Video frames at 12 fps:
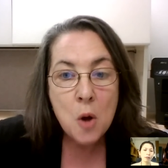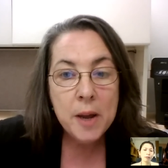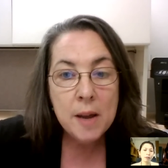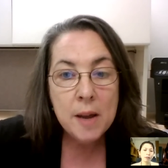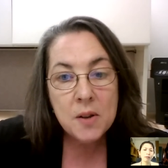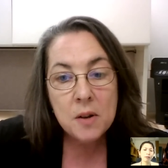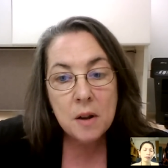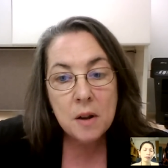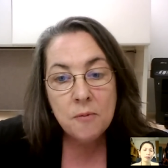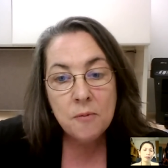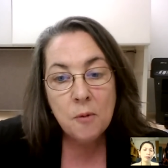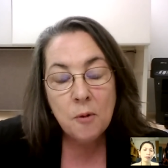We have
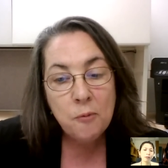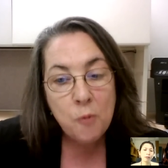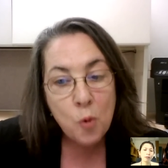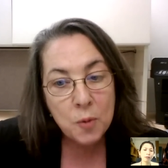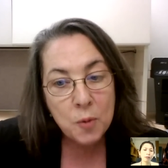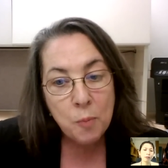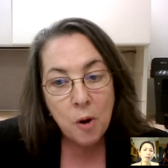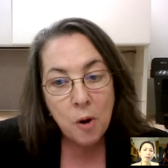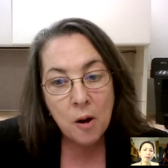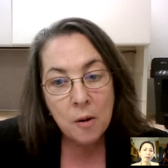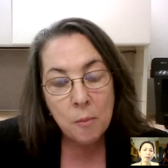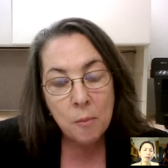a fourth
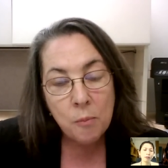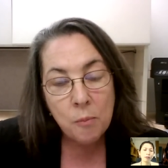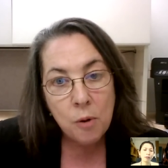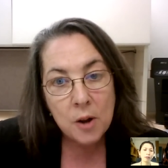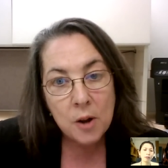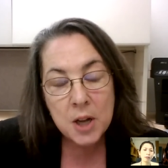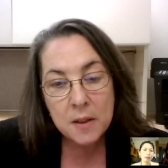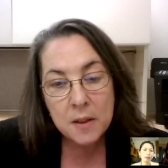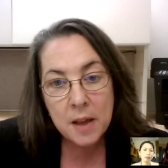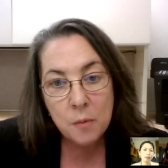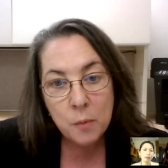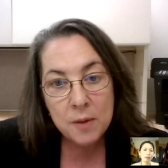project
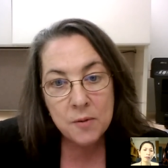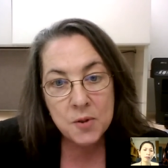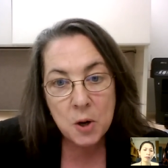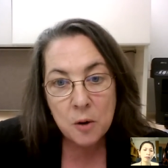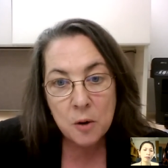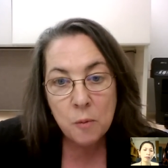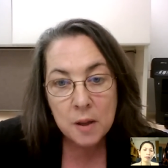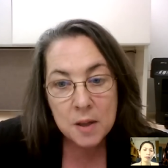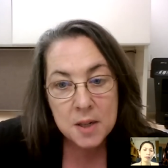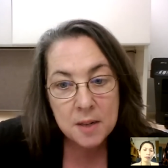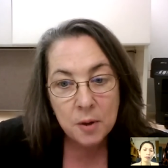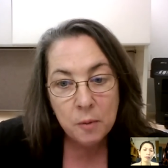that we've started
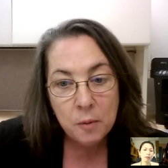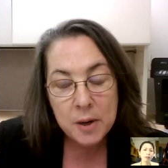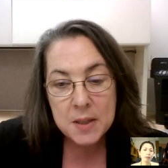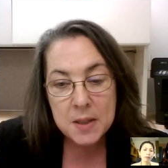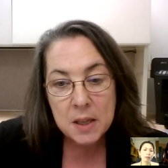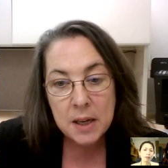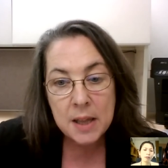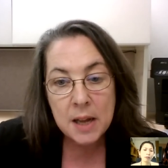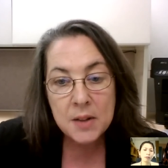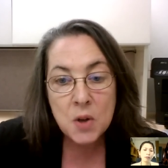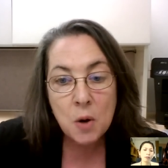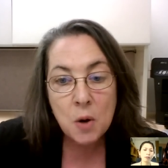relatively recently, and
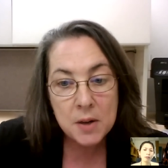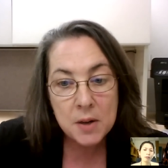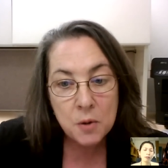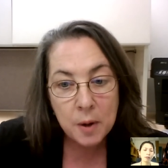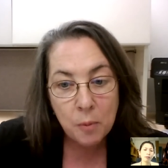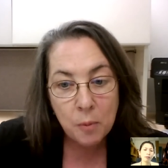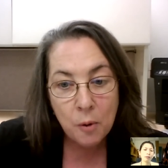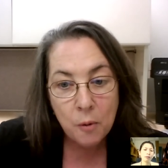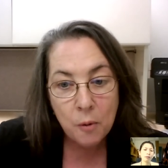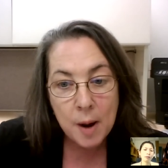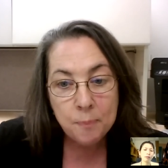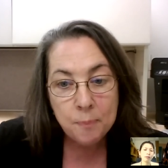that's our mentoring
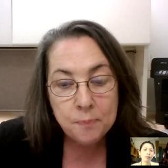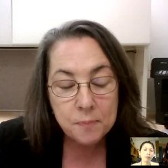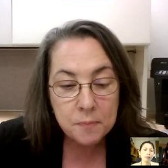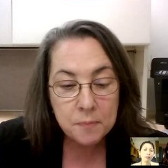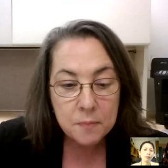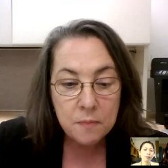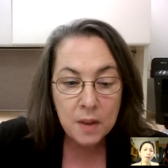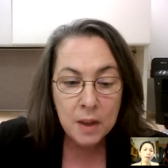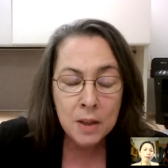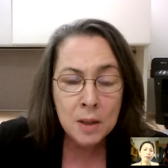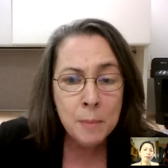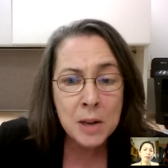program.
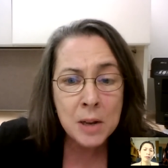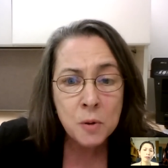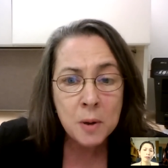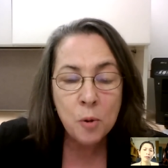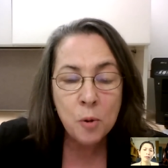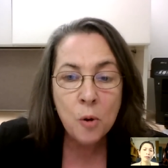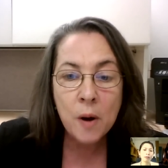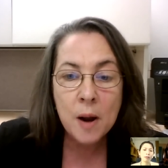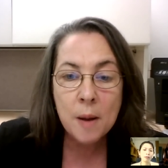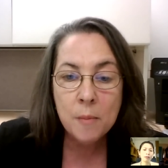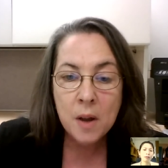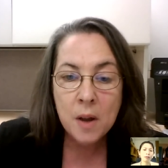In the mentoring
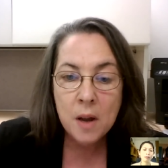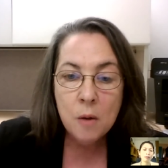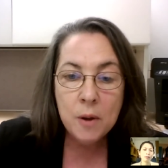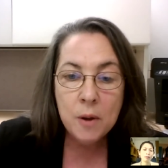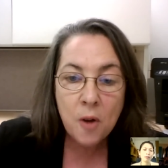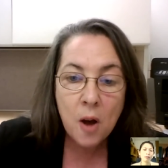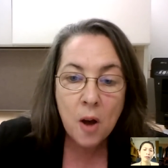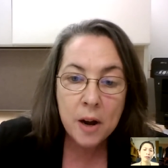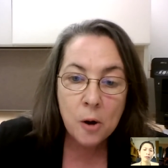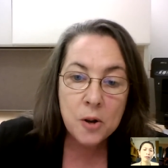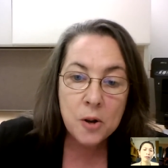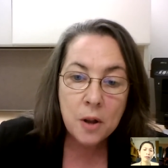program, we've
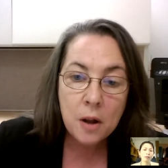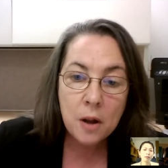hired